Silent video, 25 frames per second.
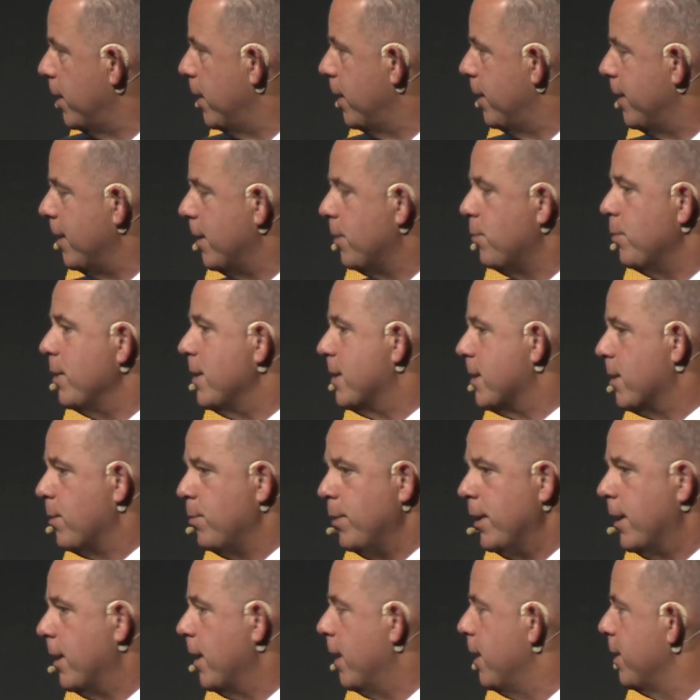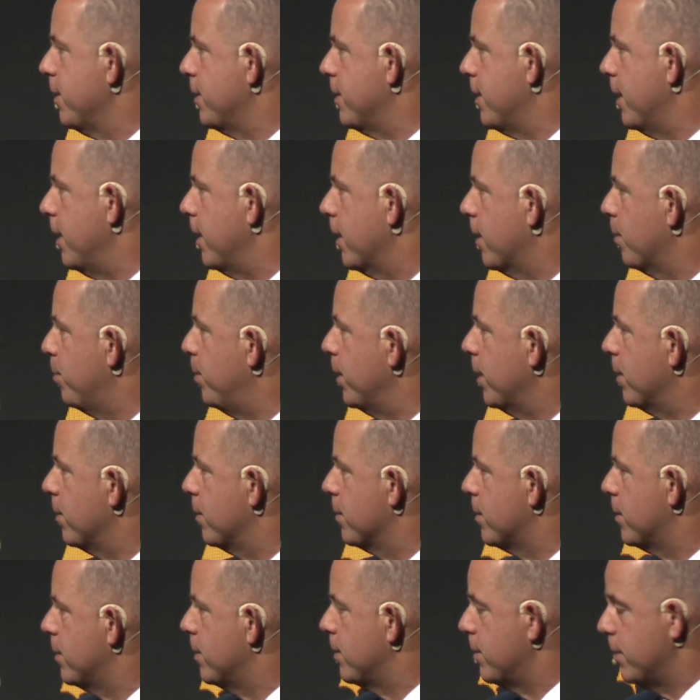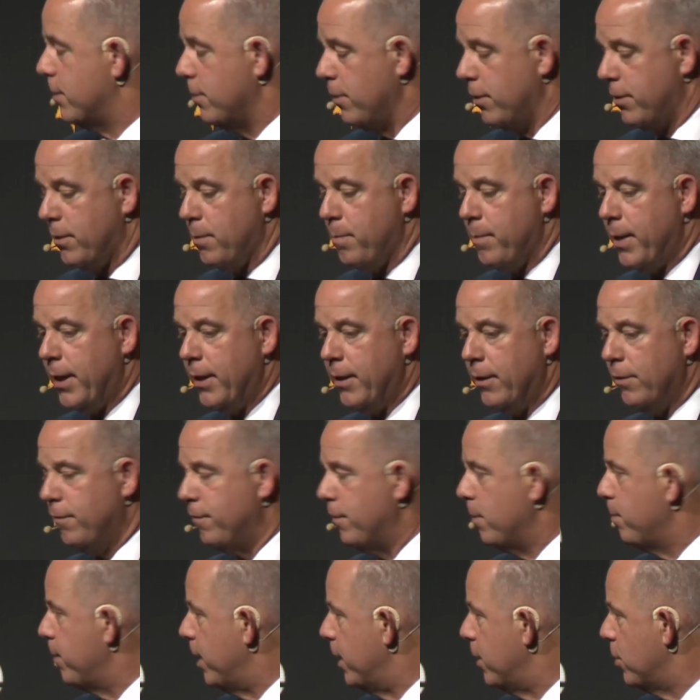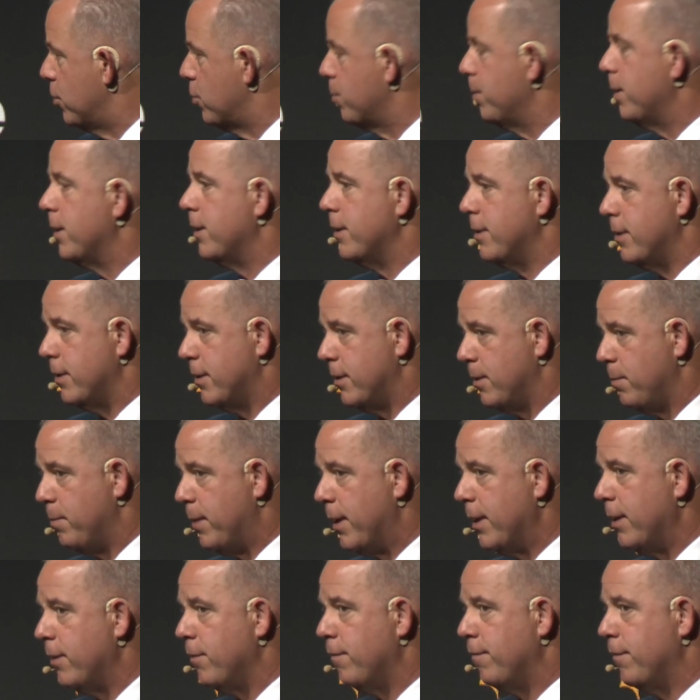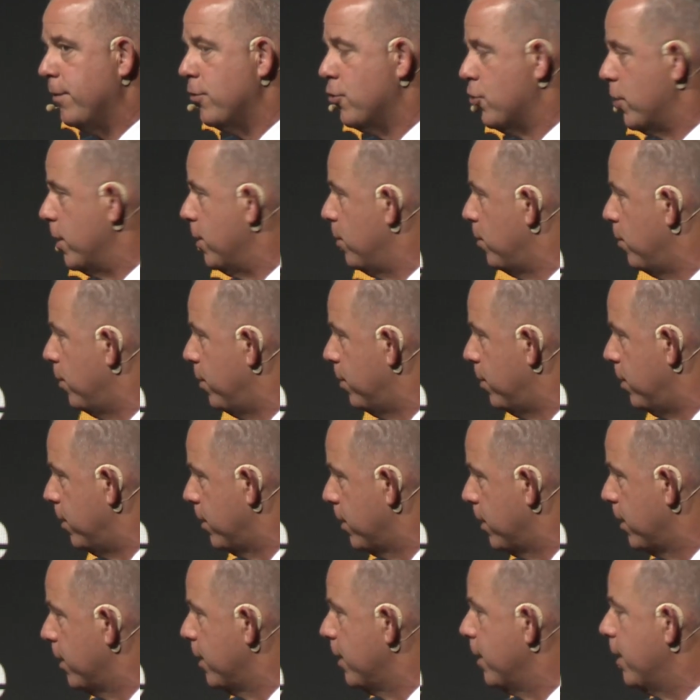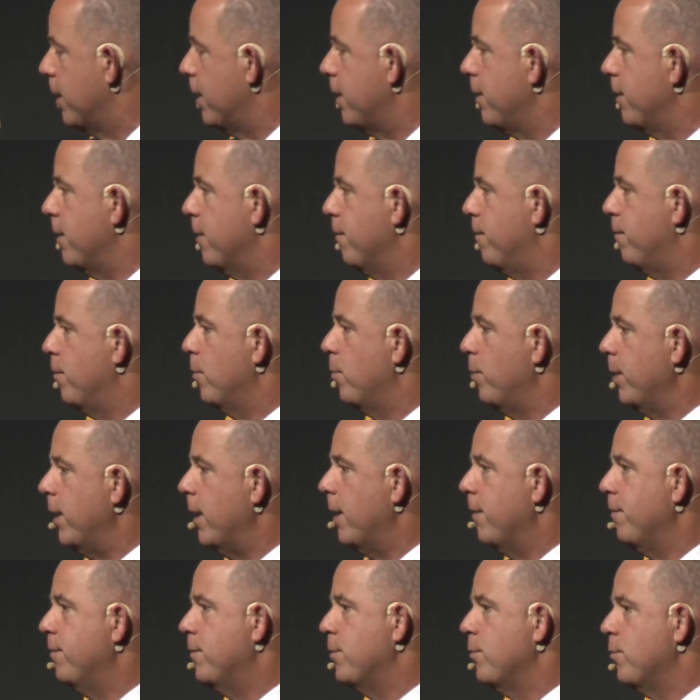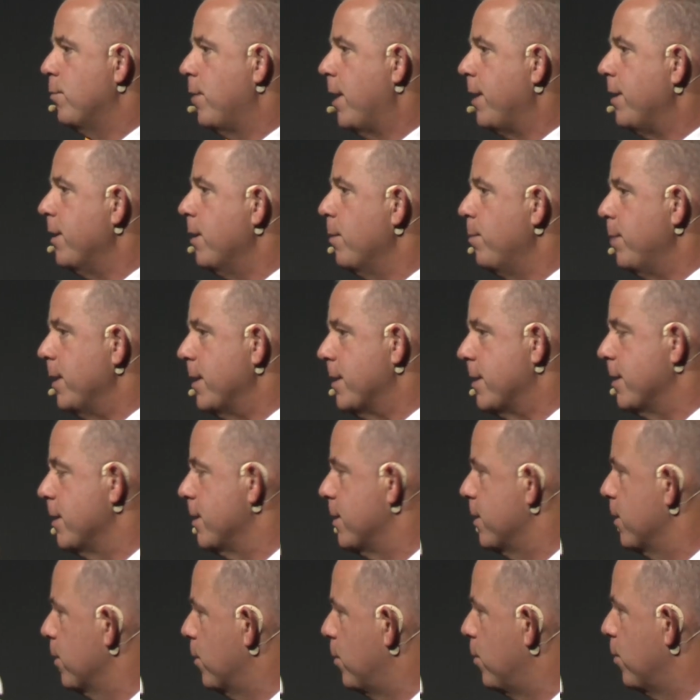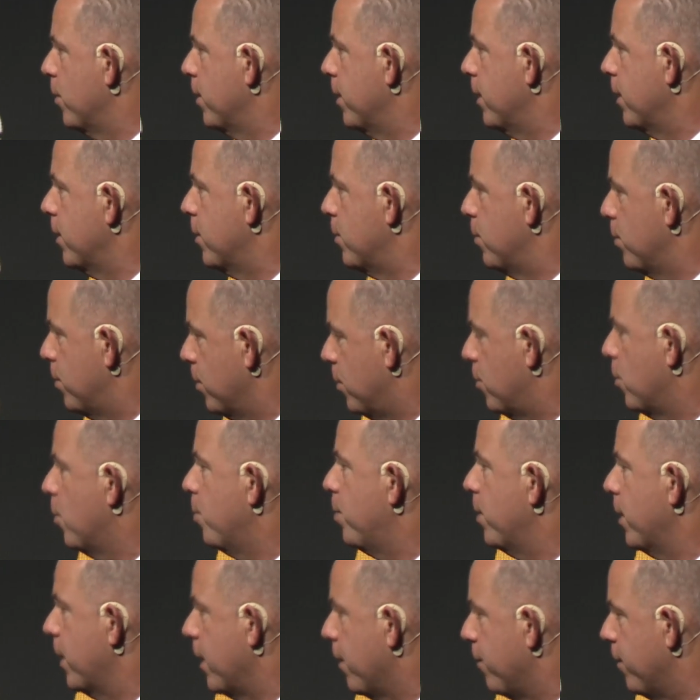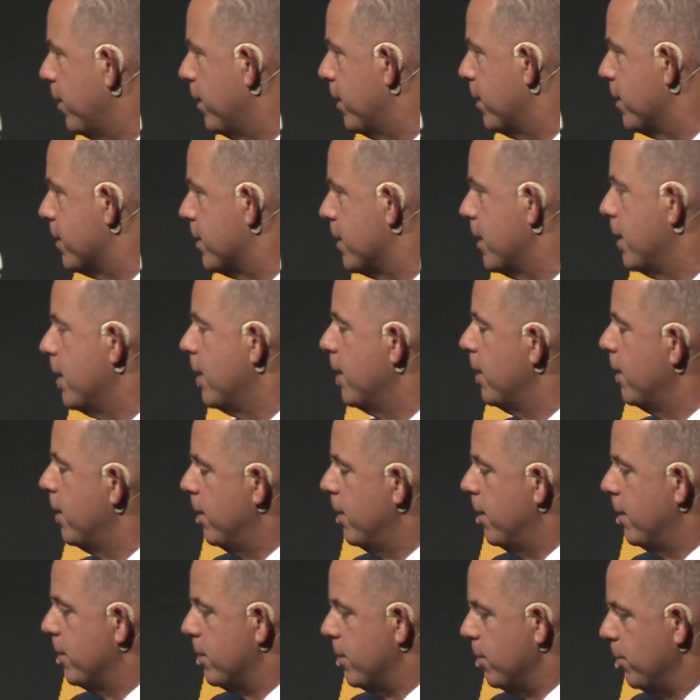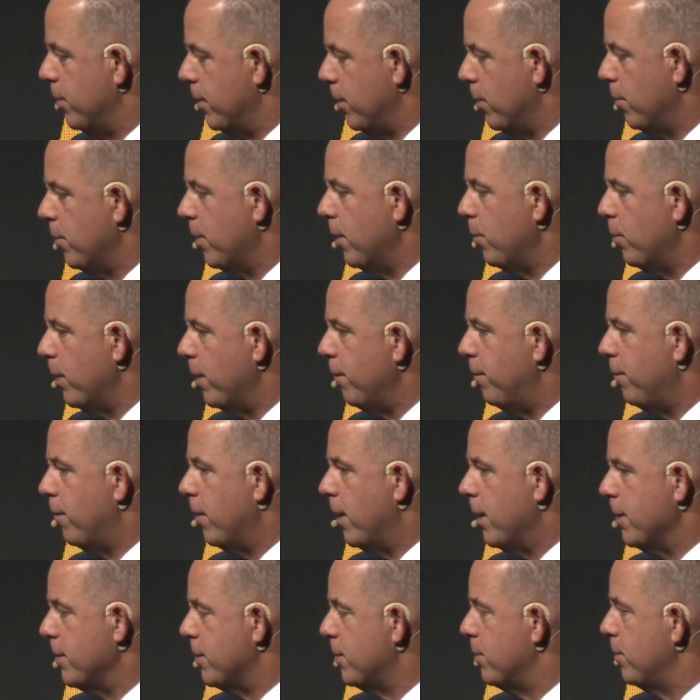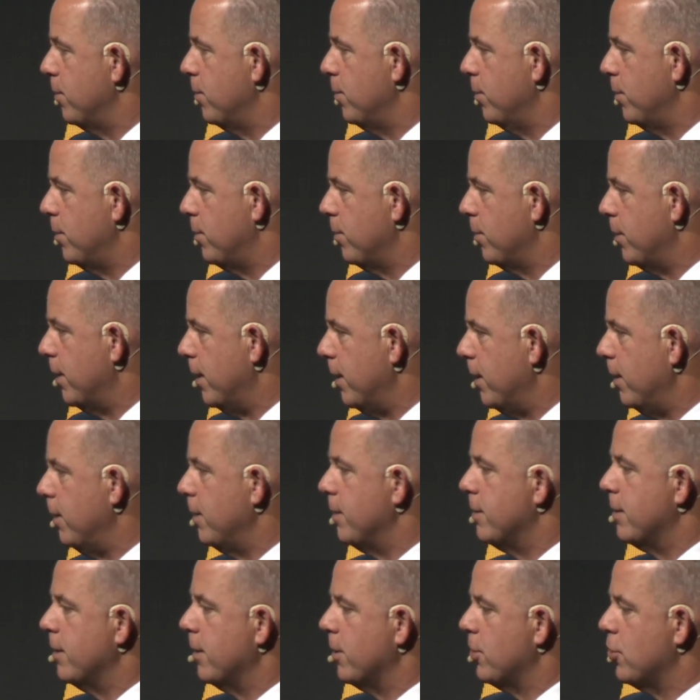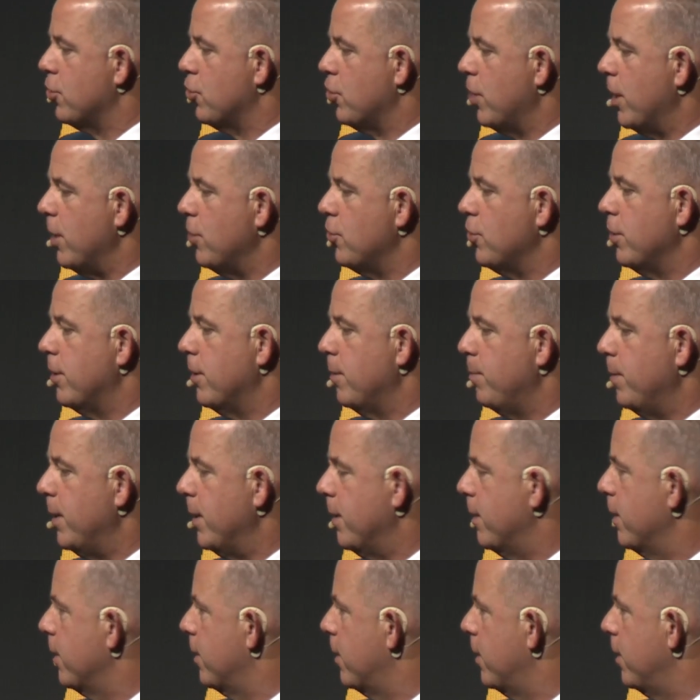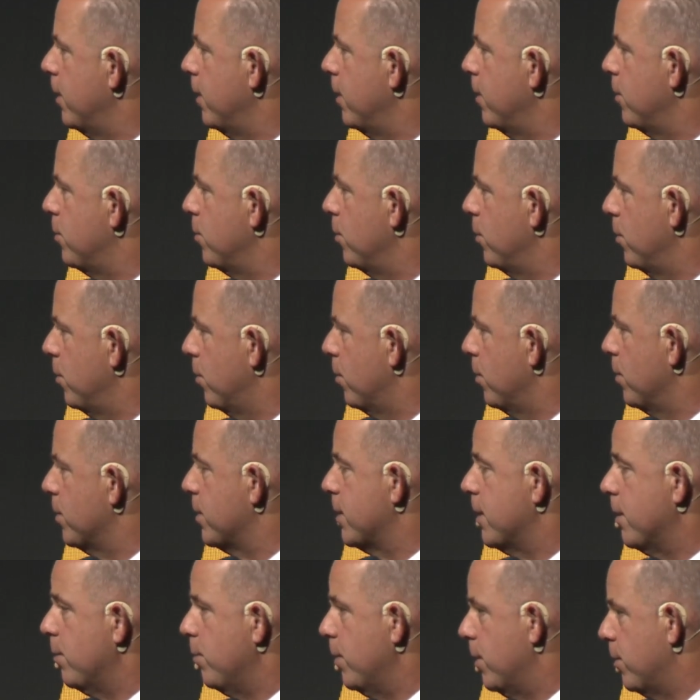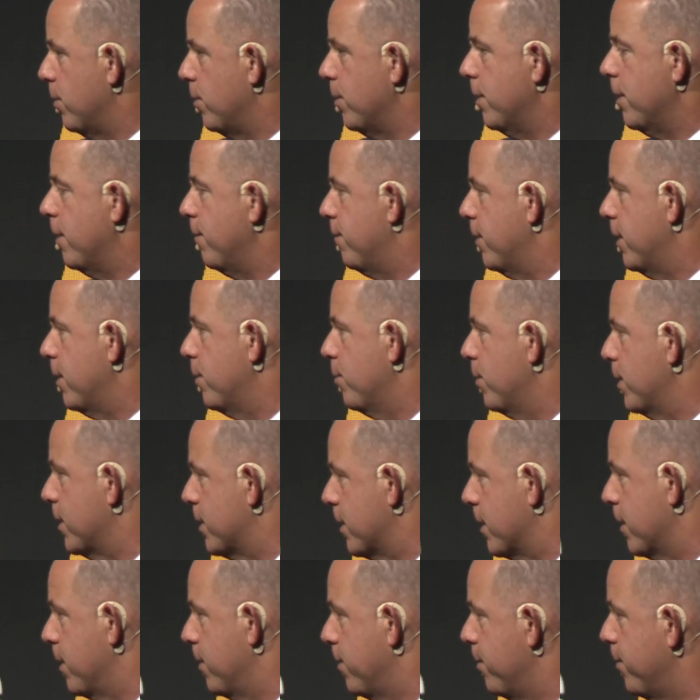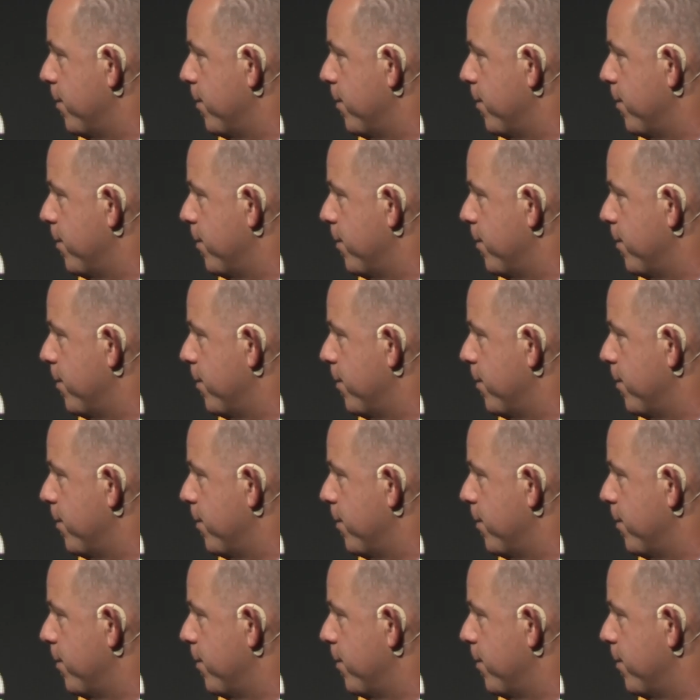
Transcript: And that risk we can't take because this is not the money of the management, this is the money of the shareholder. And therefore we have to run the business according to the corporate governance. So the only way for us to do it today is exchange it immediately into euros, then we don't have that risk.